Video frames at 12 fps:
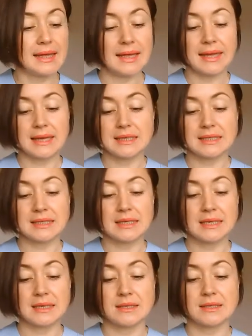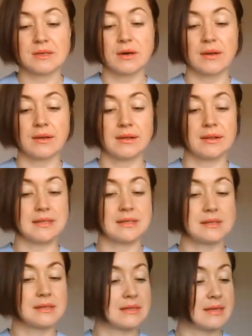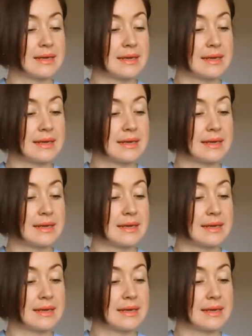and so this is